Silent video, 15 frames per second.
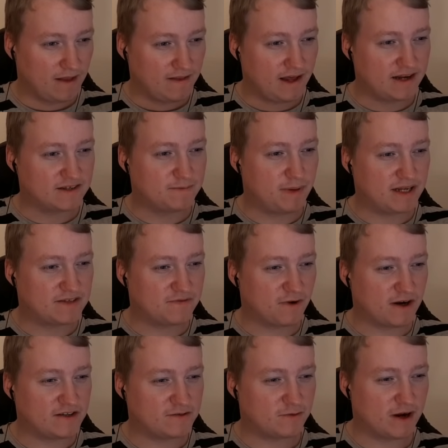That is best
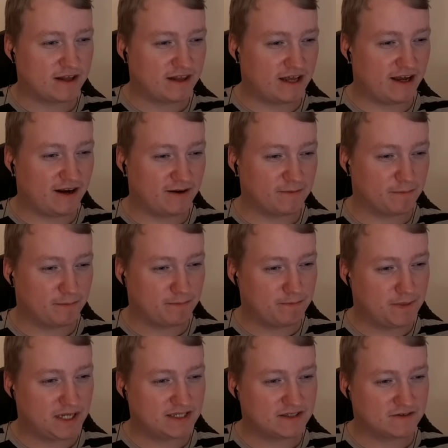friends right there.
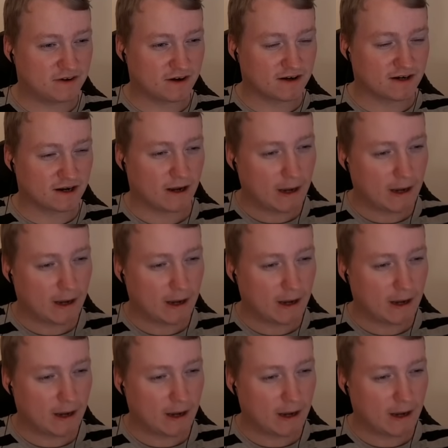Piss drunk.